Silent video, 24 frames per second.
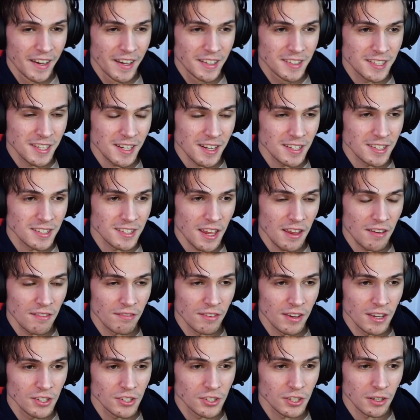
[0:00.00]
It's gonna save
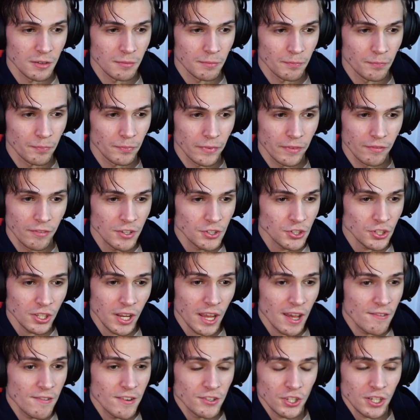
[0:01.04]
Vision. Vision,
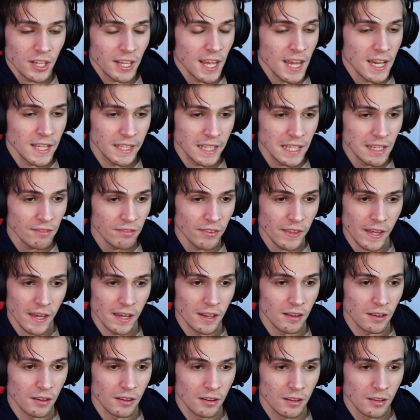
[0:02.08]
yeah, Vision can't leave
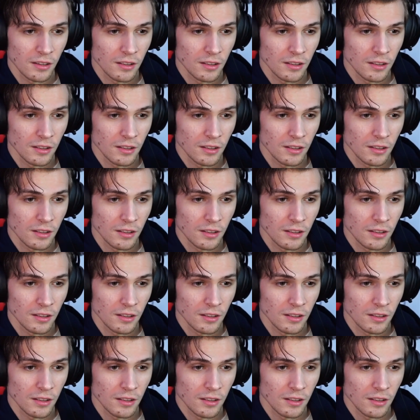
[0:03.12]
then.